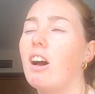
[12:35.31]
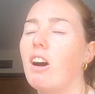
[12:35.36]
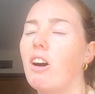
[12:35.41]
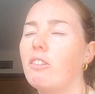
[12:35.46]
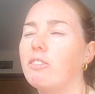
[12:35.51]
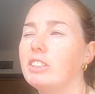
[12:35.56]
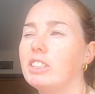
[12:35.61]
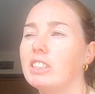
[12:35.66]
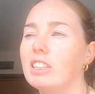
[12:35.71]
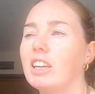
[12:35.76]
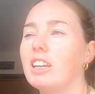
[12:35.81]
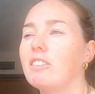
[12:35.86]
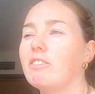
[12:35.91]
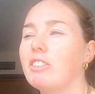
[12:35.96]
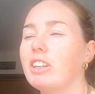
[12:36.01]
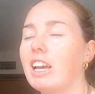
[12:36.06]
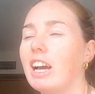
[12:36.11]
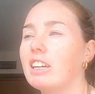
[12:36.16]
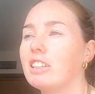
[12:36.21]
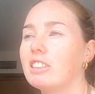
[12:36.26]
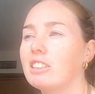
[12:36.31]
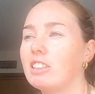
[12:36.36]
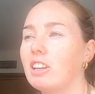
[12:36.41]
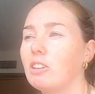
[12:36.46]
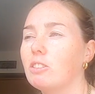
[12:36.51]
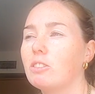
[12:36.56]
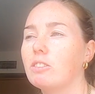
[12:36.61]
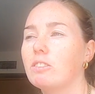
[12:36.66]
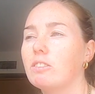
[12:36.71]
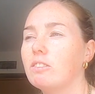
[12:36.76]
obviously for the Ashes I
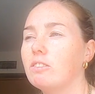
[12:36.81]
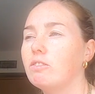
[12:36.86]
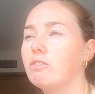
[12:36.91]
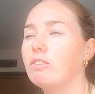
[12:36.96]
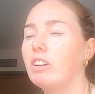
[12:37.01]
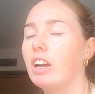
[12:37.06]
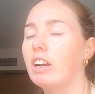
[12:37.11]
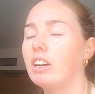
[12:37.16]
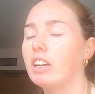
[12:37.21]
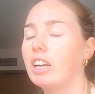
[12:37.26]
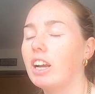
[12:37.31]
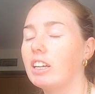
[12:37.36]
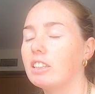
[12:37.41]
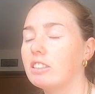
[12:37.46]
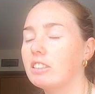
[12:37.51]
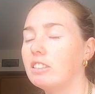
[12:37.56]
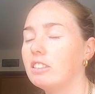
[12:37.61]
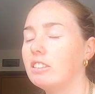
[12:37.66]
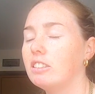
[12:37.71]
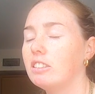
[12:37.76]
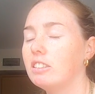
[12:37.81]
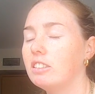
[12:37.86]
was very gutted.